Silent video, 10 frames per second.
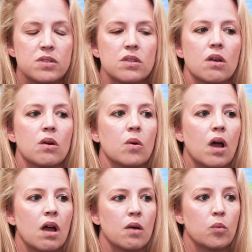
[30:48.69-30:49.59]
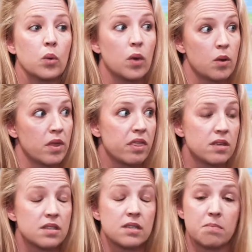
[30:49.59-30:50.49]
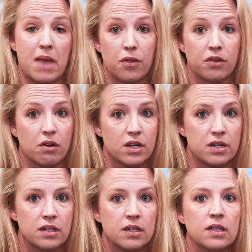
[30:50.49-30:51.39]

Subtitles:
So we went with this mouth guard,